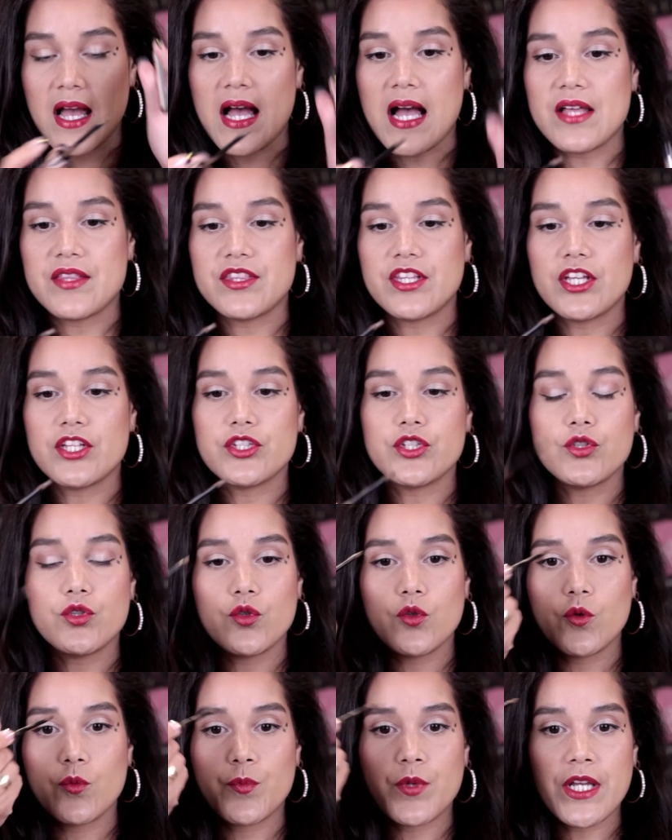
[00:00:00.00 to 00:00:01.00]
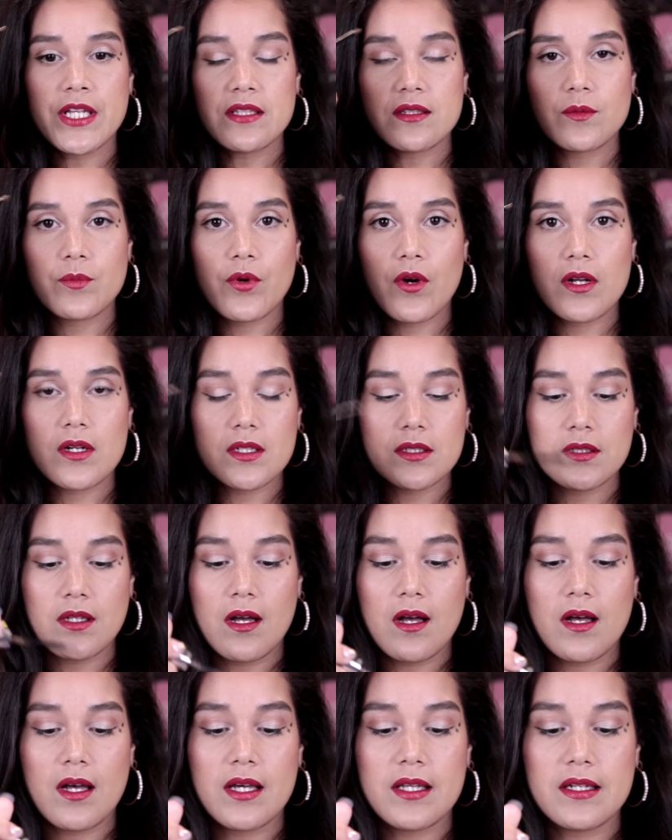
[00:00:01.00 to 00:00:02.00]
And then you paint the product
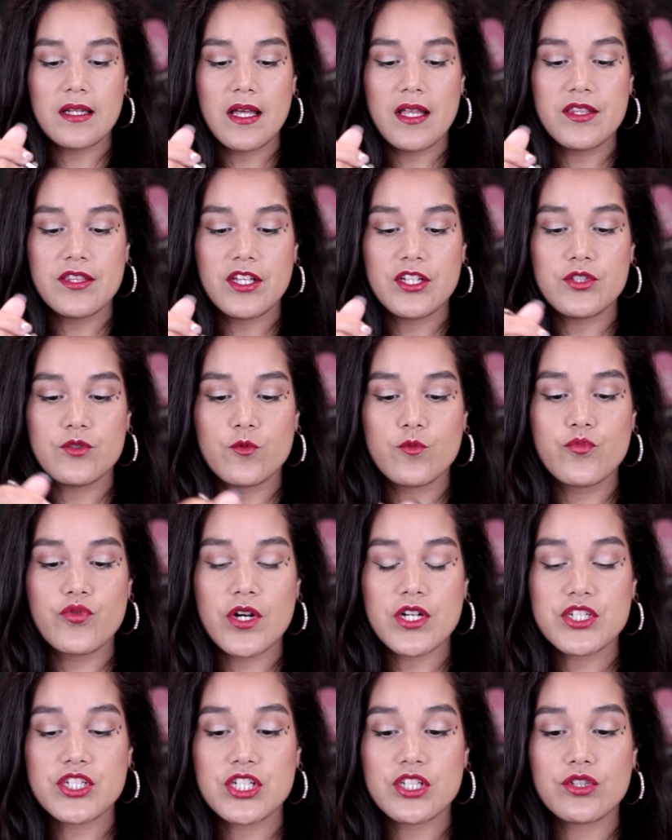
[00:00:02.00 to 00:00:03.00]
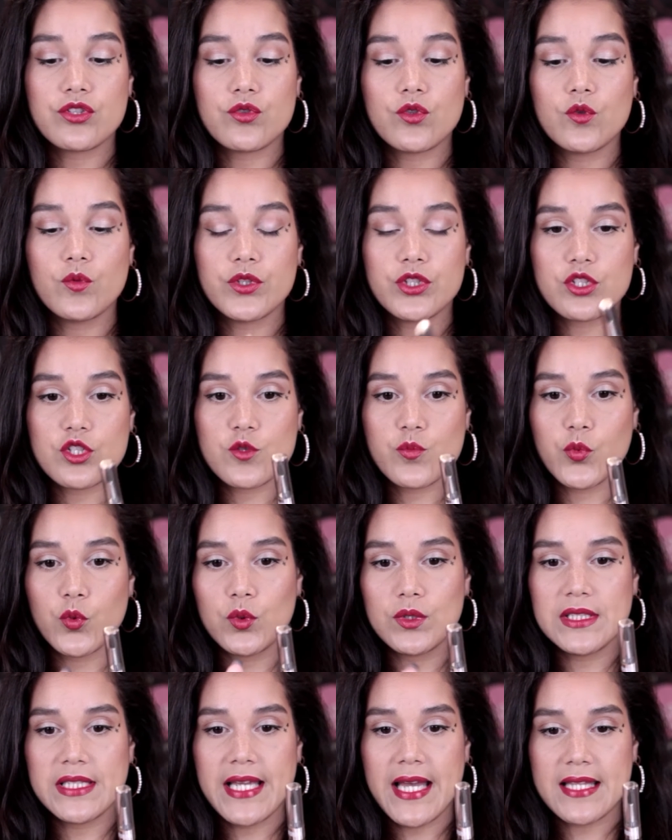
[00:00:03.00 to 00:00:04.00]
on and then you brush it through with the
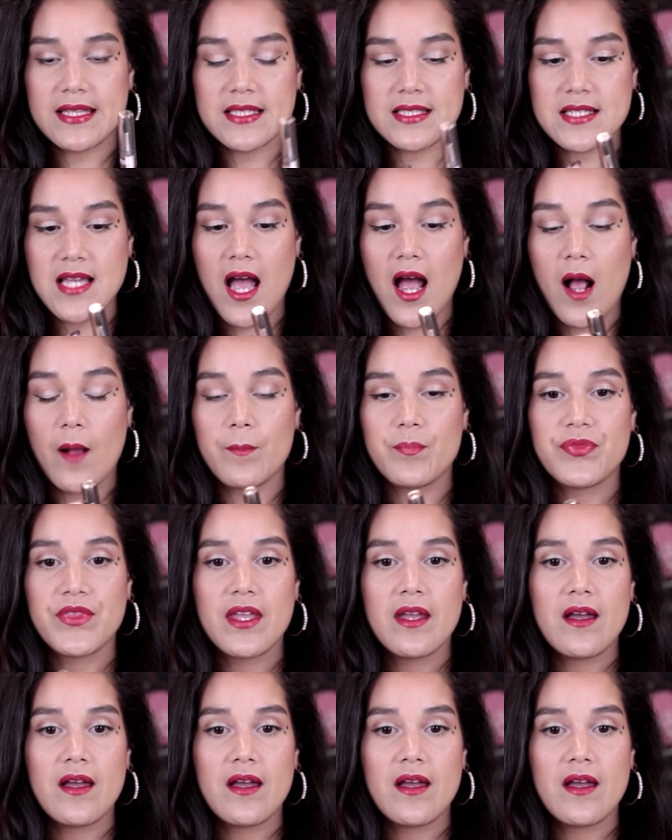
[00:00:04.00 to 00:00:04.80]
spoolie at the top.